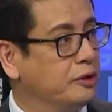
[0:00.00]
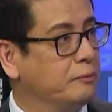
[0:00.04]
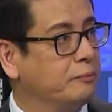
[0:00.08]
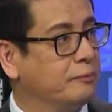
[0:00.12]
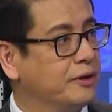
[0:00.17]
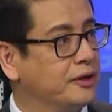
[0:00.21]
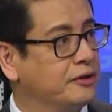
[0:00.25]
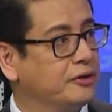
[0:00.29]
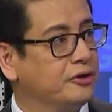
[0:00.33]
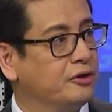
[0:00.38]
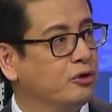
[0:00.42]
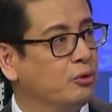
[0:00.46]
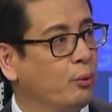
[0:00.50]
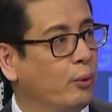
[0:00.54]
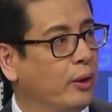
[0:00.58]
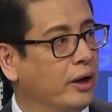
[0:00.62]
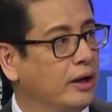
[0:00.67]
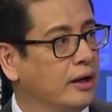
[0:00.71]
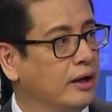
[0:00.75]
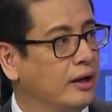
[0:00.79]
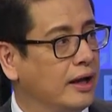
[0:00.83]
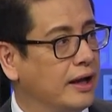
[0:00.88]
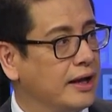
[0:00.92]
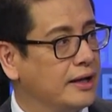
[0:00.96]
Brother
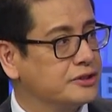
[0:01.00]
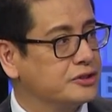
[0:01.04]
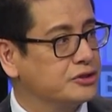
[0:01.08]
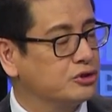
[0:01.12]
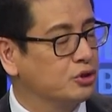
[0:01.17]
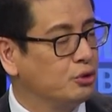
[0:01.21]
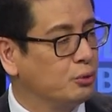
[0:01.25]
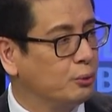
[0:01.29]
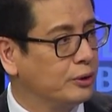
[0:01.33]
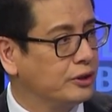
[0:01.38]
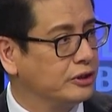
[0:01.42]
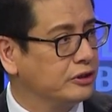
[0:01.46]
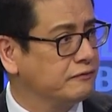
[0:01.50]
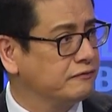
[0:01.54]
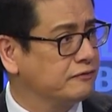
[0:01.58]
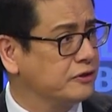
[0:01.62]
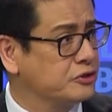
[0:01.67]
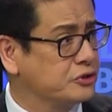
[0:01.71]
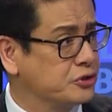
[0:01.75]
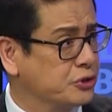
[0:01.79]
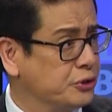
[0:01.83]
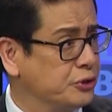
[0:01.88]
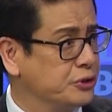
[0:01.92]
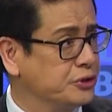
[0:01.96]
Noel, as steward of the
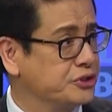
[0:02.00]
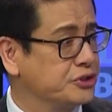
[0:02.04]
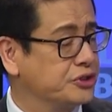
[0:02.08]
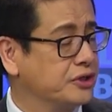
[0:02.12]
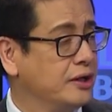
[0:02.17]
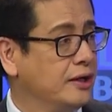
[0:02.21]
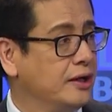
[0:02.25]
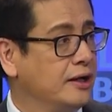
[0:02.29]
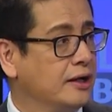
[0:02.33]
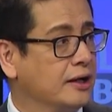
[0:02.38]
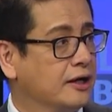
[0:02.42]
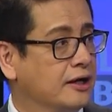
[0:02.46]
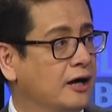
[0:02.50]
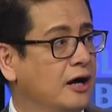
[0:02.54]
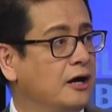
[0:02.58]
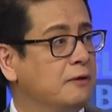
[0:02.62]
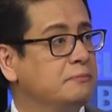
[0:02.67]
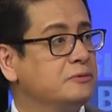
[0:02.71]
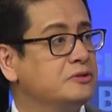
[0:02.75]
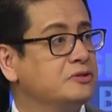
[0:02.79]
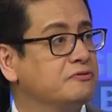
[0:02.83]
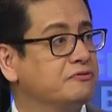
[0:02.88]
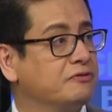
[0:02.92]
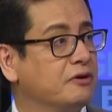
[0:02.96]
church,
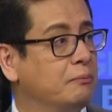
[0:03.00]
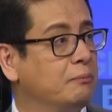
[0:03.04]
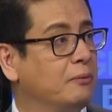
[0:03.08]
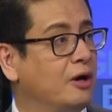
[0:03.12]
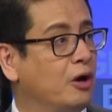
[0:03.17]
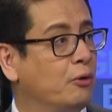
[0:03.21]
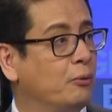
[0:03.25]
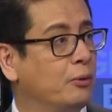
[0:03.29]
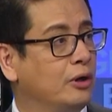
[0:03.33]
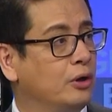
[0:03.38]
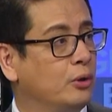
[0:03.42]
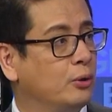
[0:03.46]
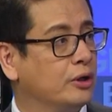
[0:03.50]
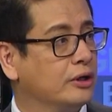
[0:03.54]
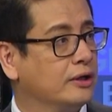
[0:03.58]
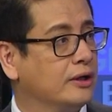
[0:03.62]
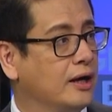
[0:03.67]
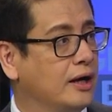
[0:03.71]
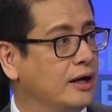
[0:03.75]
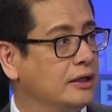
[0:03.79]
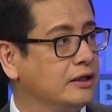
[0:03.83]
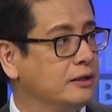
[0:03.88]
comes from our Lord God